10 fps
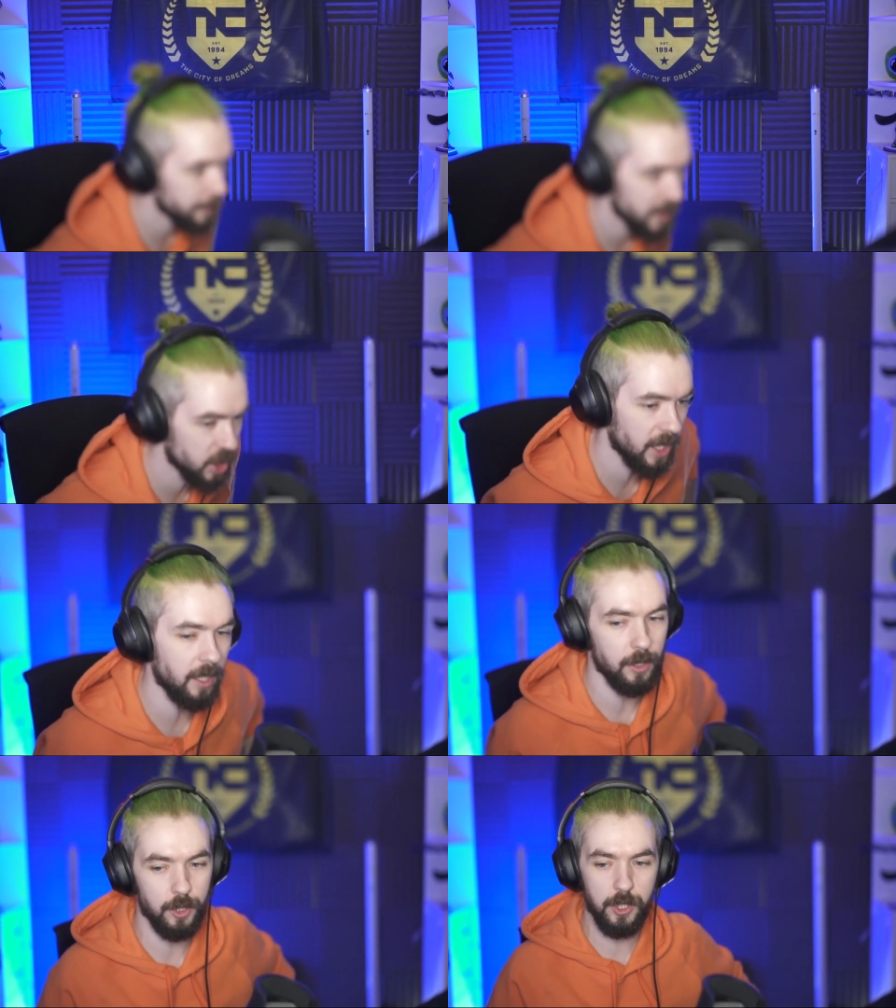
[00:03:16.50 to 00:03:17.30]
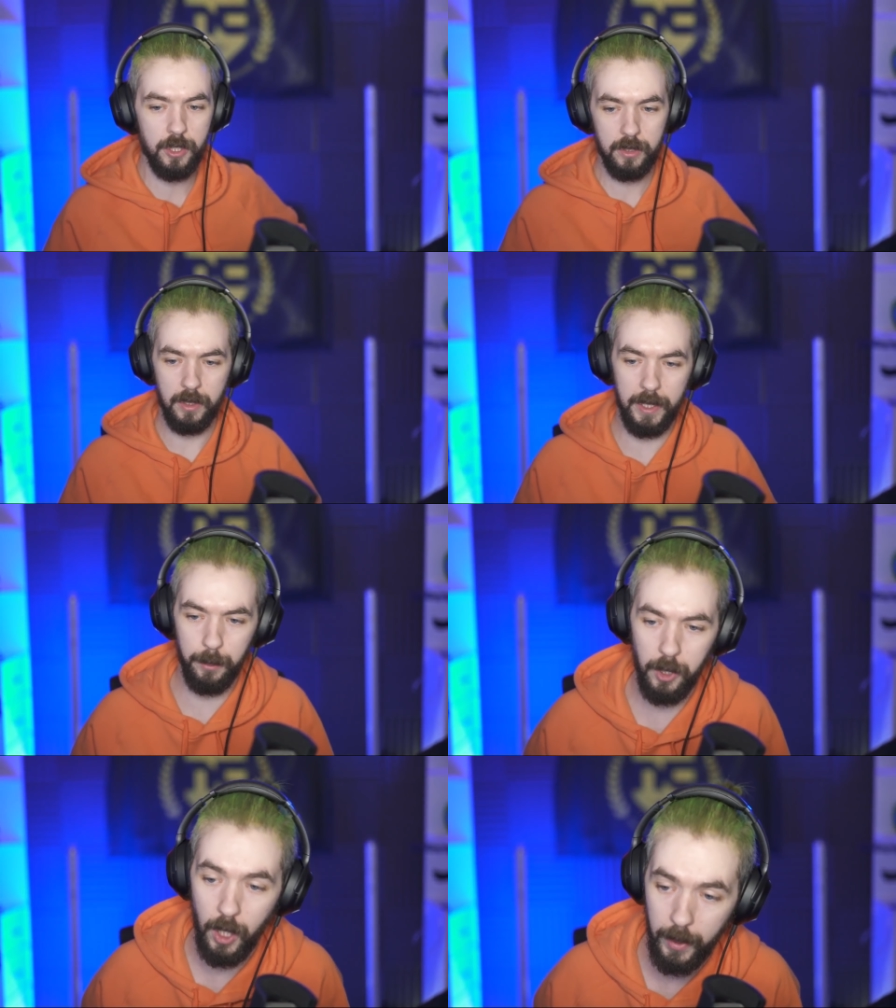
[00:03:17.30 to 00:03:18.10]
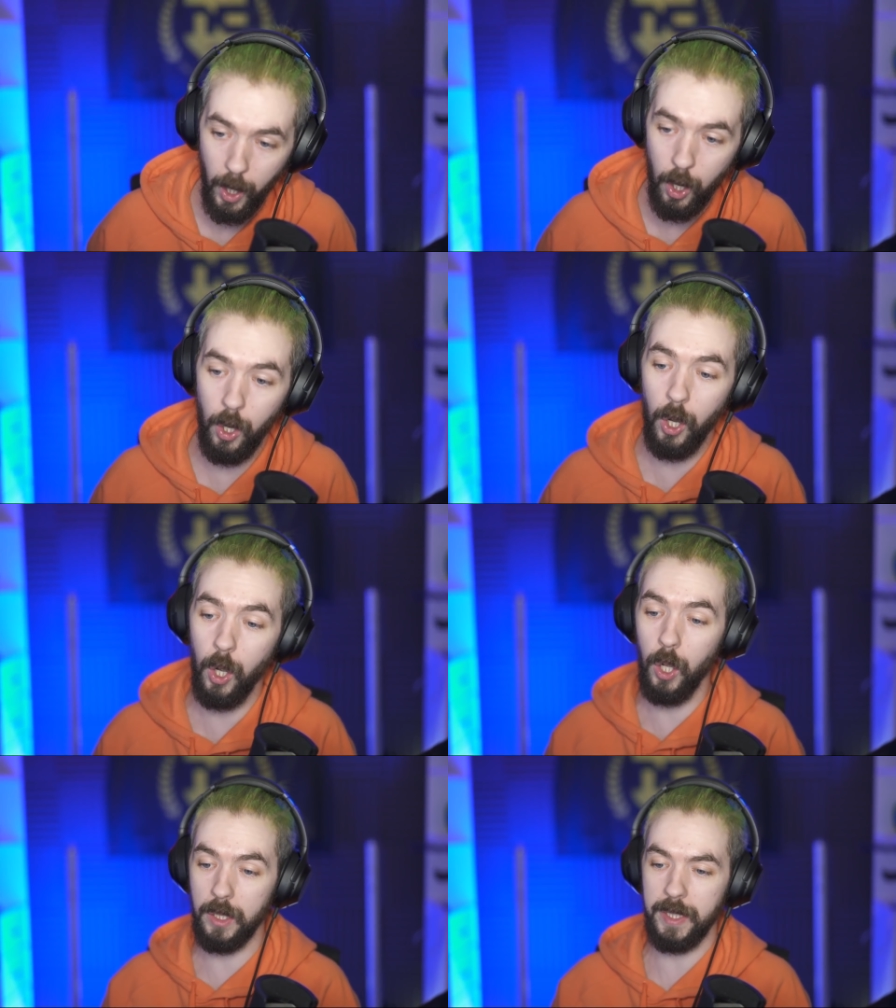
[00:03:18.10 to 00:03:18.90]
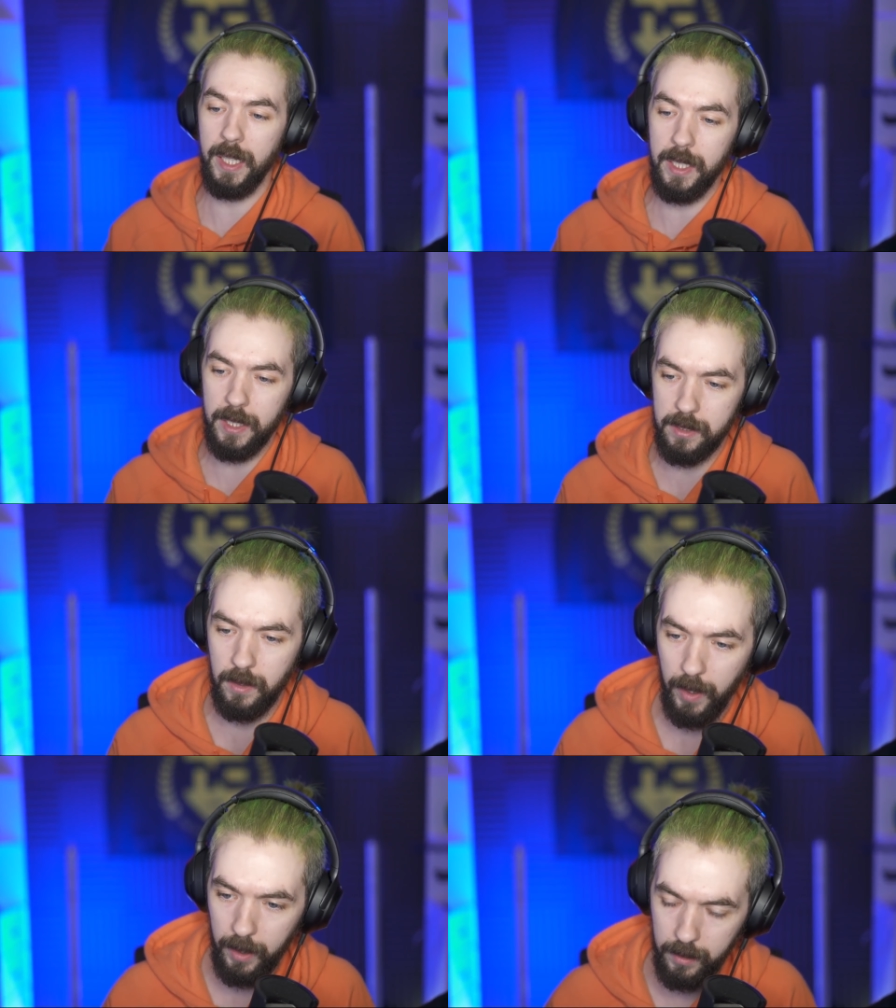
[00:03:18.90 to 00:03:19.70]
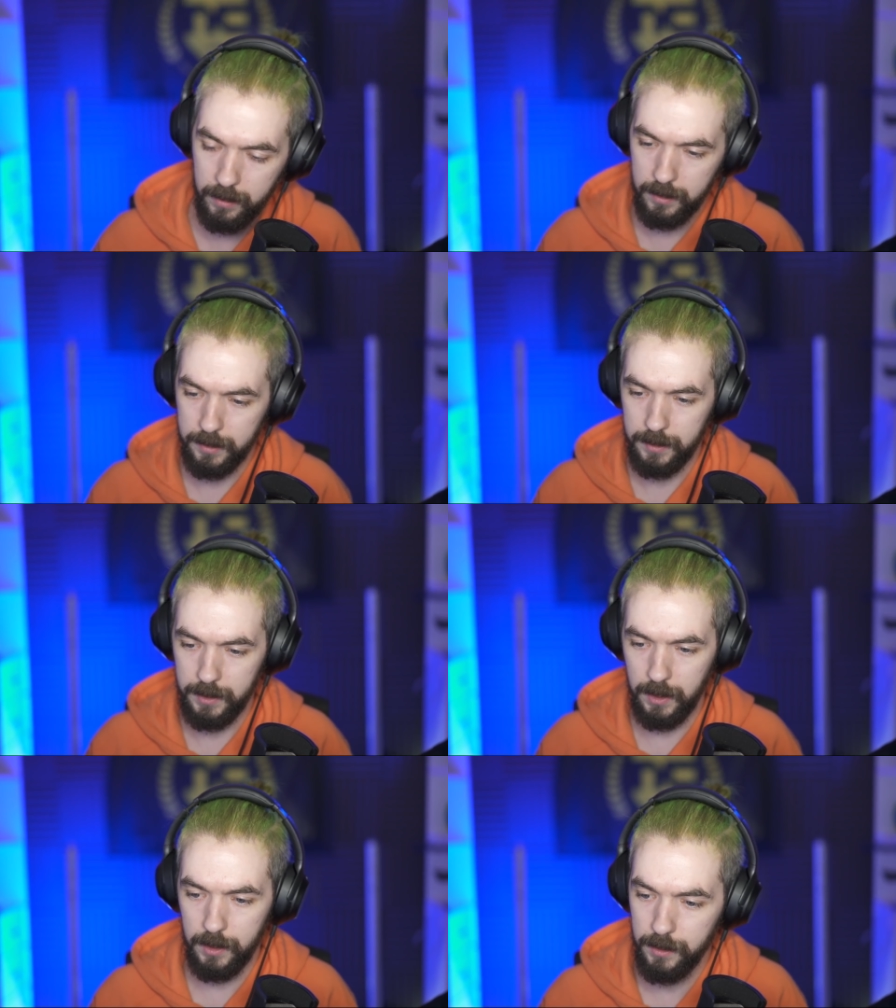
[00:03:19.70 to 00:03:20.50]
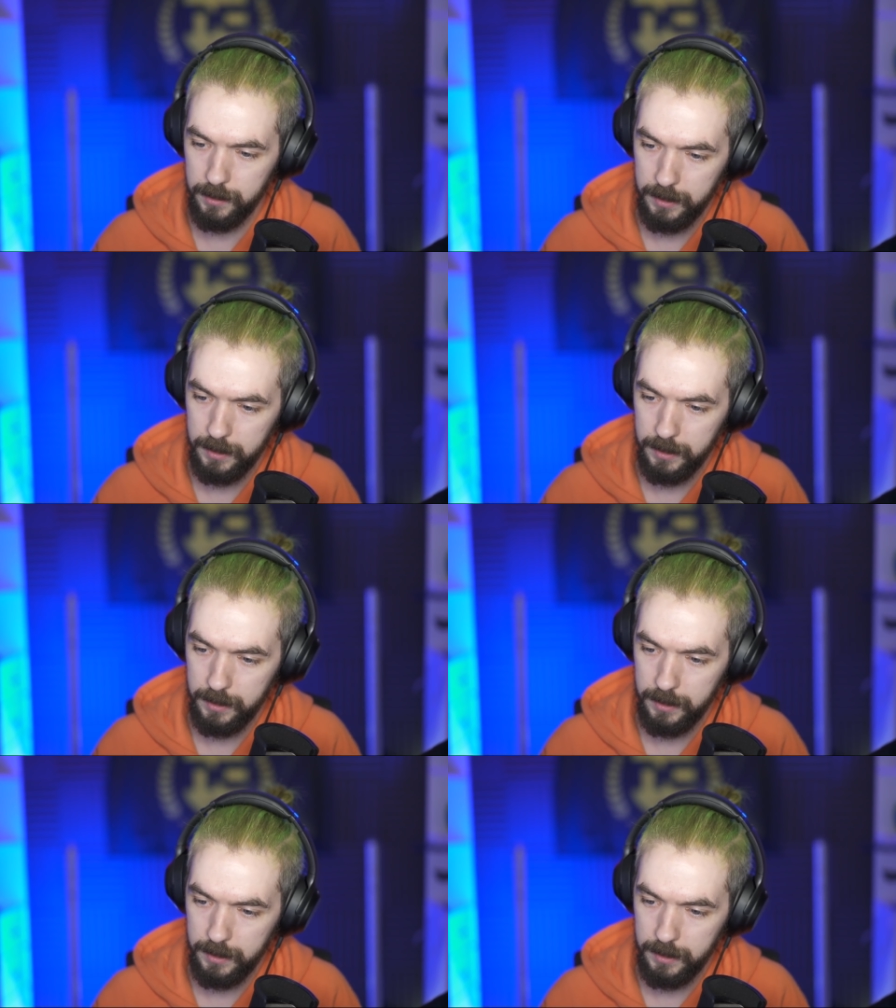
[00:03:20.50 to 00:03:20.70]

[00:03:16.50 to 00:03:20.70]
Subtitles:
be charged. And they were on all day yesterday. So...